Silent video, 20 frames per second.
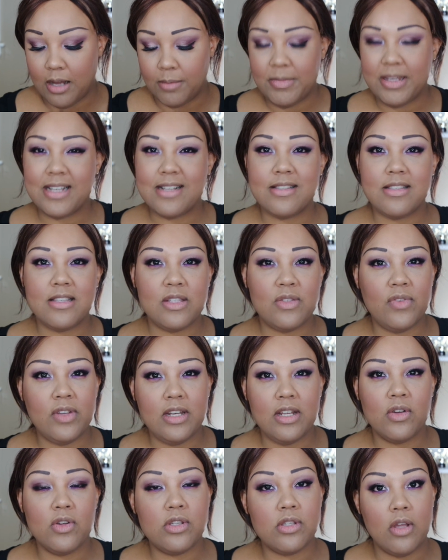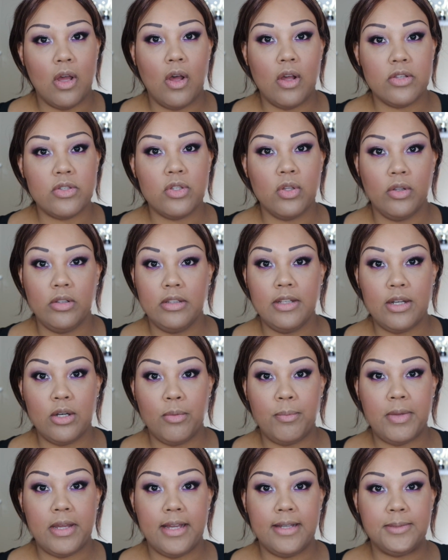because this video is also a
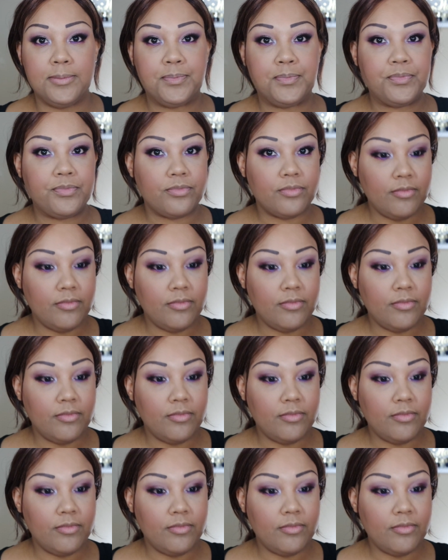little bit